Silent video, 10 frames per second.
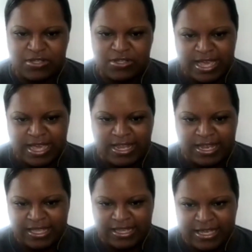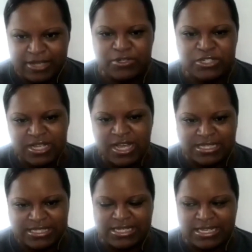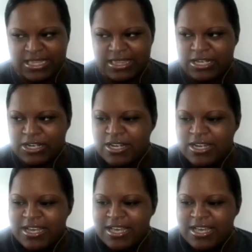So it had like language and content in there.